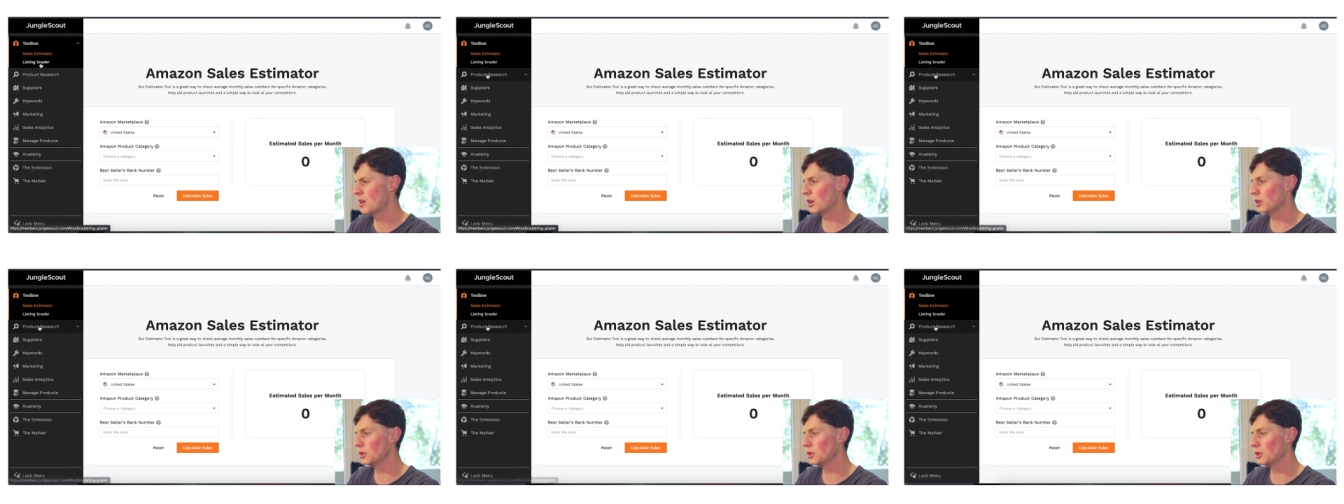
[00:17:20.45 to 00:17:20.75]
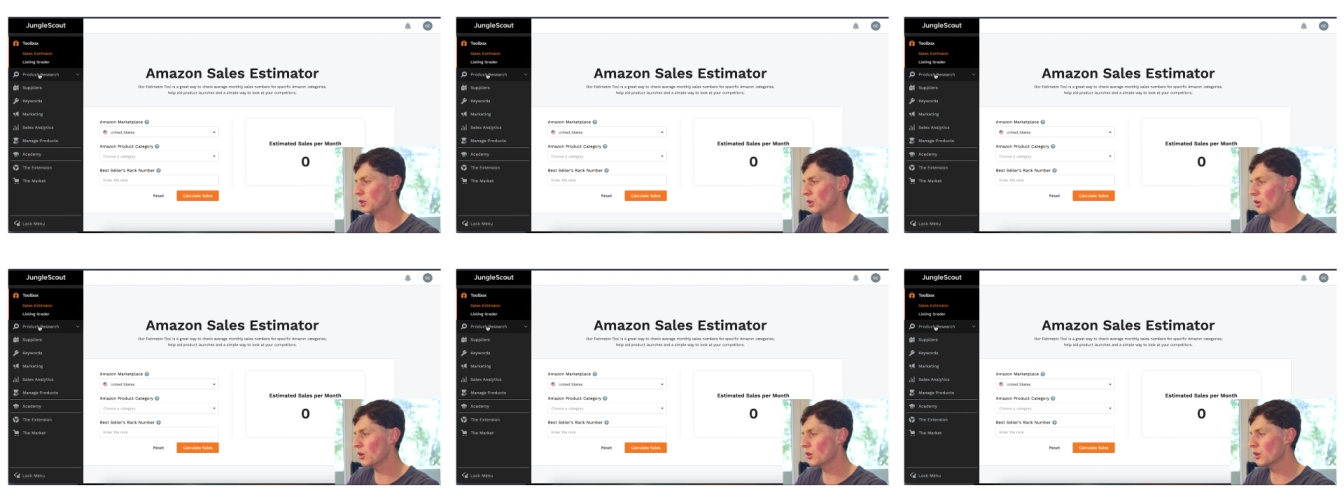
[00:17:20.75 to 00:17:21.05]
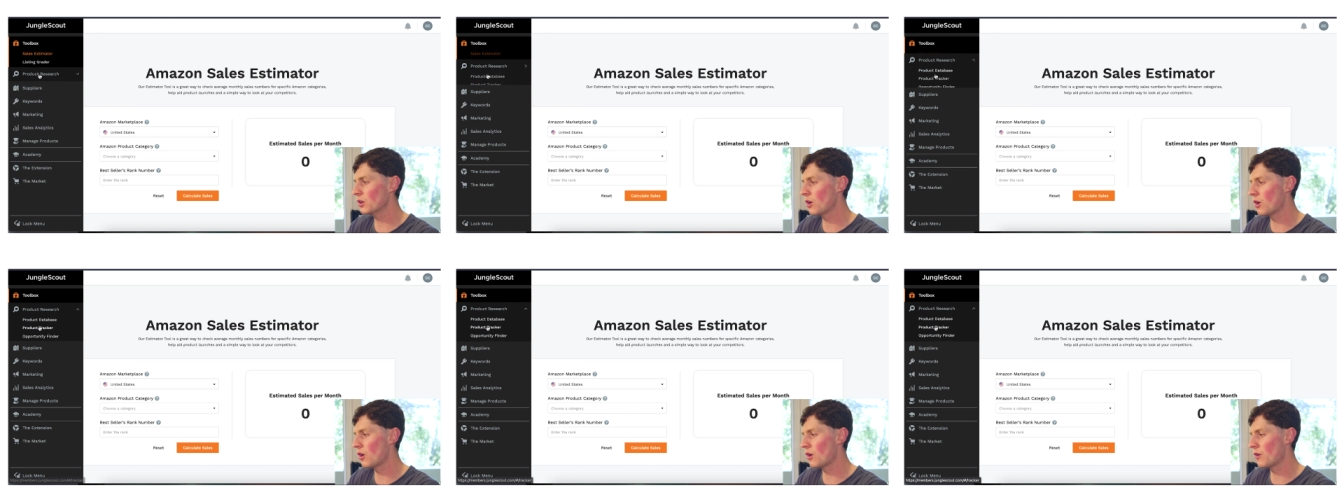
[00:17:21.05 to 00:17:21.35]
a
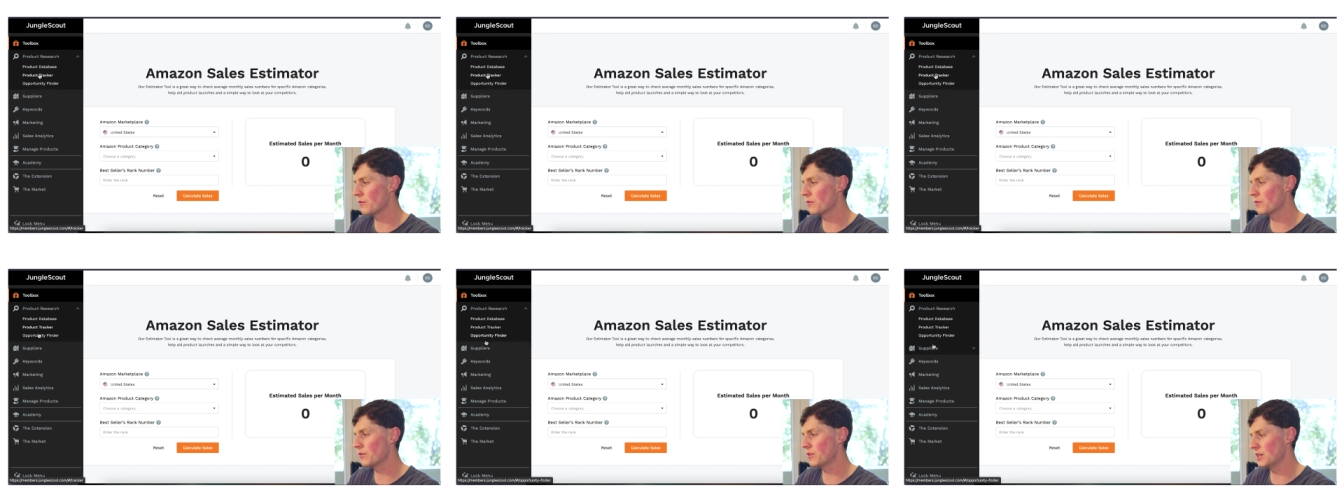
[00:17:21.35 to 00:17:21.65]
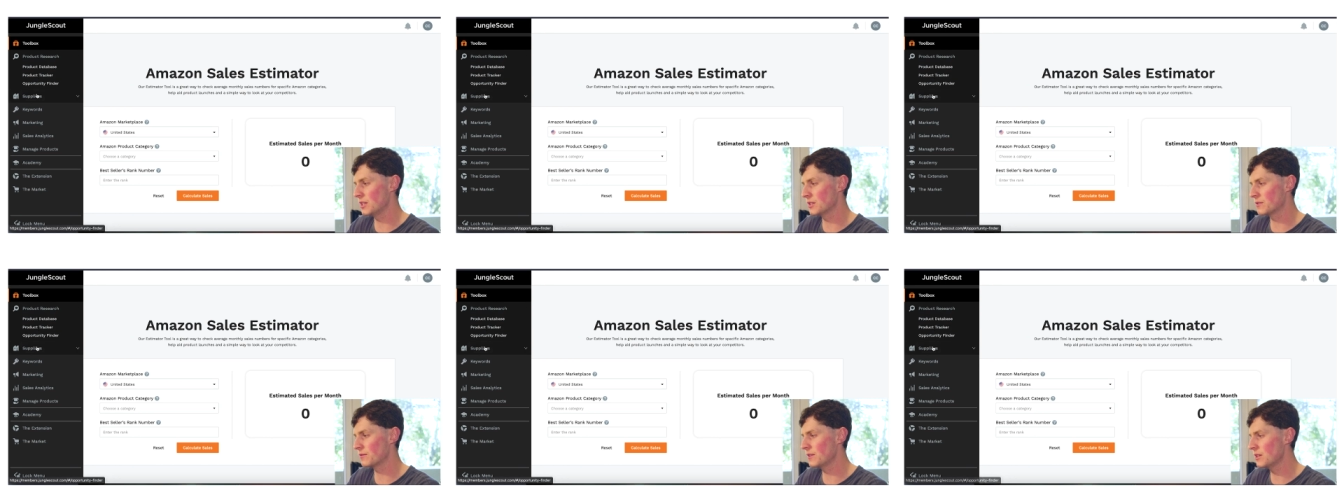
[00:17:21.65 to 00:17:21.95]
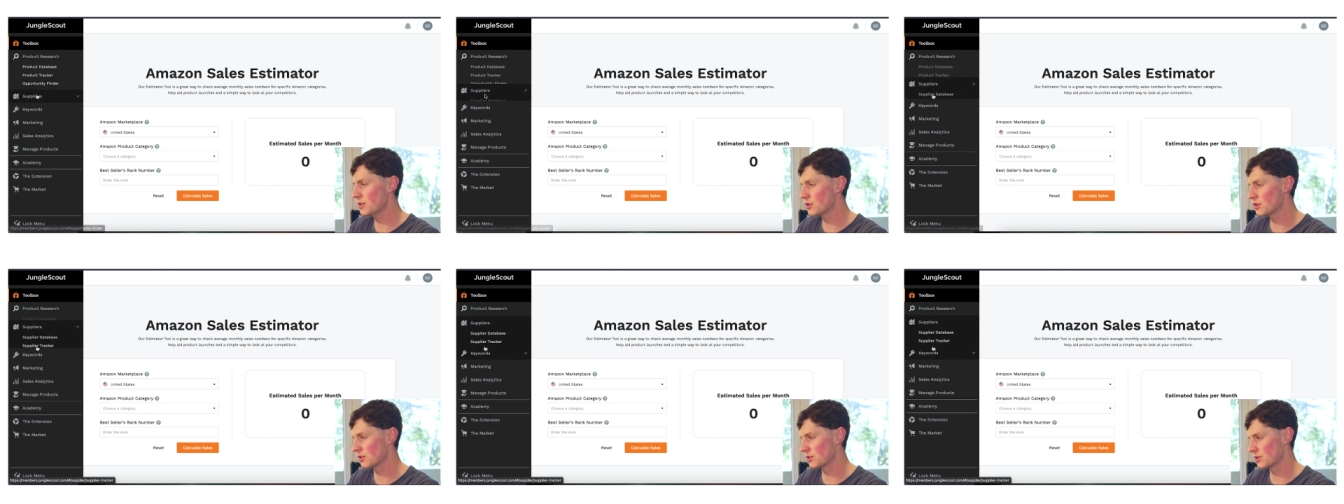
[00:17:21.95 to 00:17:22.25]
lot of these
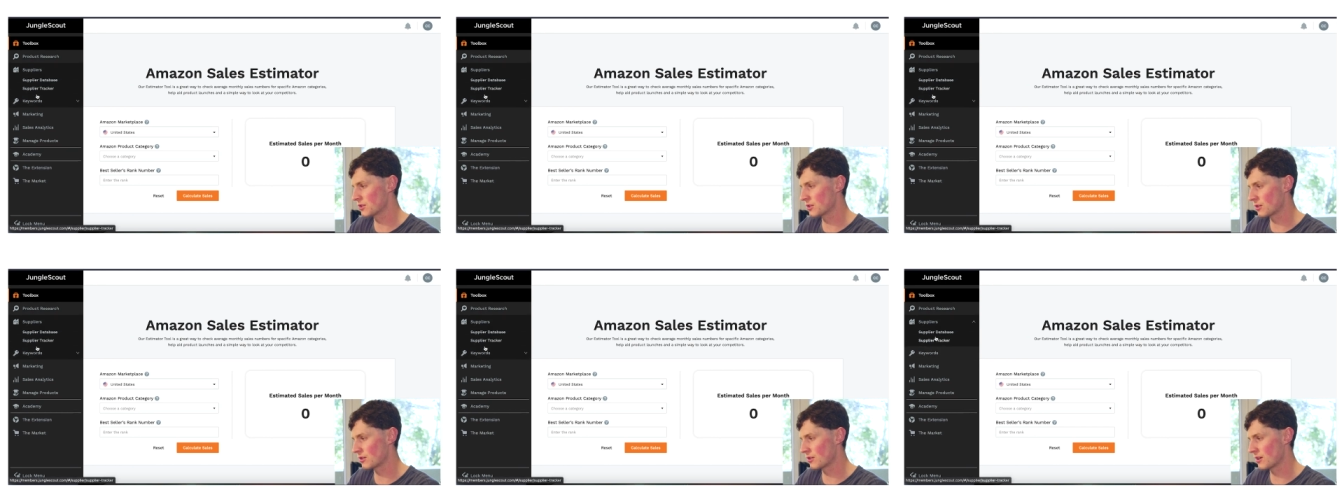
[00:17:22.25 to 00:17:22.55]
features